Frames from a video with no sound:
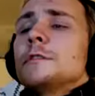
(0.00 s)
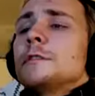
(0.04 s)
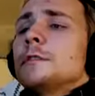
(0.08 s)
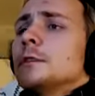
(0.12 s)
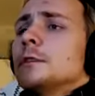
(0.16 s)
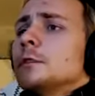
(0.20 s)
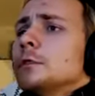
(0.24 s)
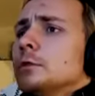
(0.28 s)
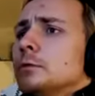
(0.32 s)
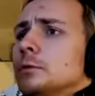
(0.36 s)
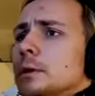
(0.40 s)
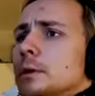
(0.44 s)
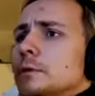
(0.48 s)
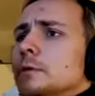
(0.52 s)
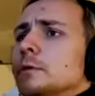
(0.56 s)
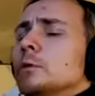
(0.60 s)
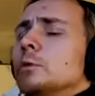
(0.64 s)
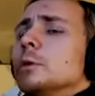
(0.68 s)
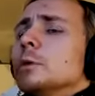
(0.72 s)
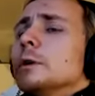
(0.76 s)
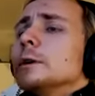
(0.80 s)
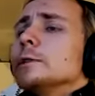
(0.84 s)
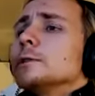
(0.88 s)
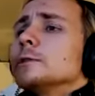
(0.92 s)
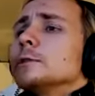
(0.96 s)
are two different
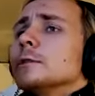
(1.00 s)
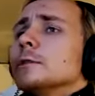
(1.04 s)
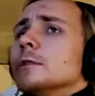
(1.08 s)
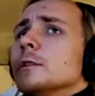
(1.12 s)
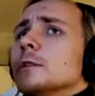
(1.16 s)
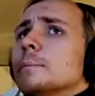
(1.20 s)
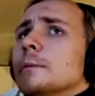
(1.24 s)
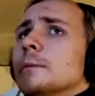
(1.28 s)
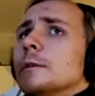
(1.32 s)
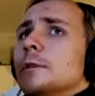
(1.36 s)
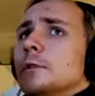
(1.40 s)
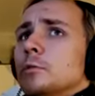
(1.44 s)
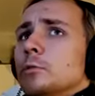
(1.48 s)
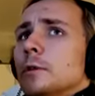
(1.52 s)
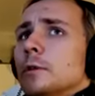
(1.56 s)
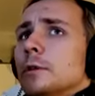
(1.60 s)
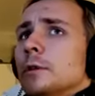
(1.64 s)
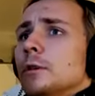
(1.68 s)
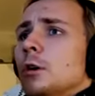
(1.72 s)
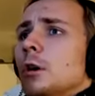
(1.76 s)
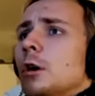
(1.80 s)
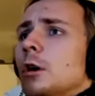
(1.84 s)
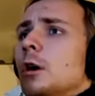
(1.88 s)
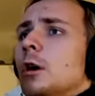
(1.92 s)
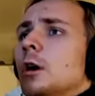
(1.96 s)
questions, because with an
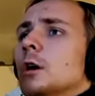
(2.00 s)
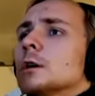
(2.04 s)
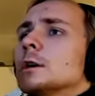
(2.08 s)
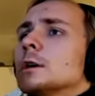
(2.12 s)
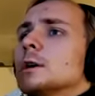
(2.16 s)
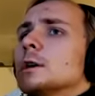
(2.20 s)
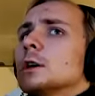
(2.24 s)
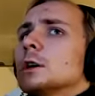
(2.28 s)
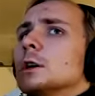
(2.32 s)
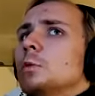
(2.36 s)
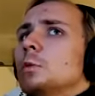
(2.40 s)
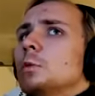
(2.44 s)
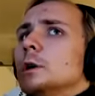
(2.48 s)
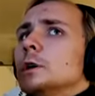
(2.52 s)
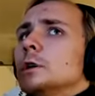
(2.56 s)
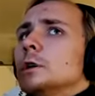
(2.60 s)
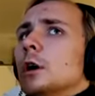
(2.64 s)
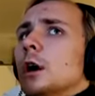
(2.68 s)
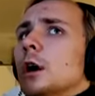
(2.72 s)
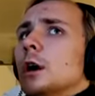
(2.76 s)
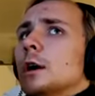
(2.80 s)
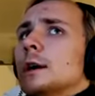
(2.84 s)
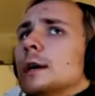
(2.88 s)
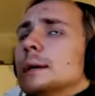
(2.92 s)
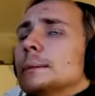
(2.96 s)
auk, we're
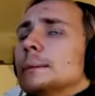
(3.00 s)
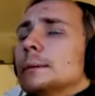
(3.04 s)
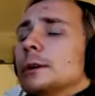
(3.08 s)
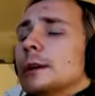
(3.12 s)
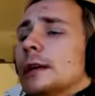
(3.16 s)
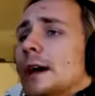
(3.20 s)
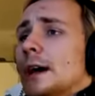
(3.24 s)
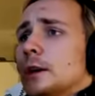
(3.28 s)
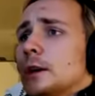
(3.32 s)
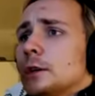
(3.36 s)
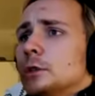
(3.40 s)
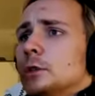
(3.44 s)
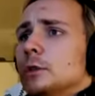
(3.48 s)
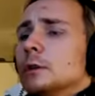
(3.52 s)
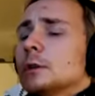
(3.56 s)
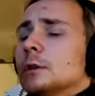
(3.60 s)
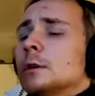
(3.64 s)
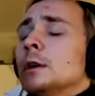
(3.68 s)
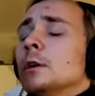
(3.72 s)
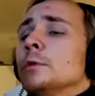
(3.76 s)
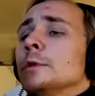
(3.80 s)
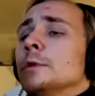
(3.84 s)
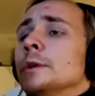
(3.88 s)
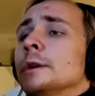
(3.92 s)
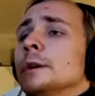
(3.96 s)
talking about actual
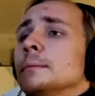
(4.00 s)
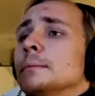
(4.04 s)
cloning.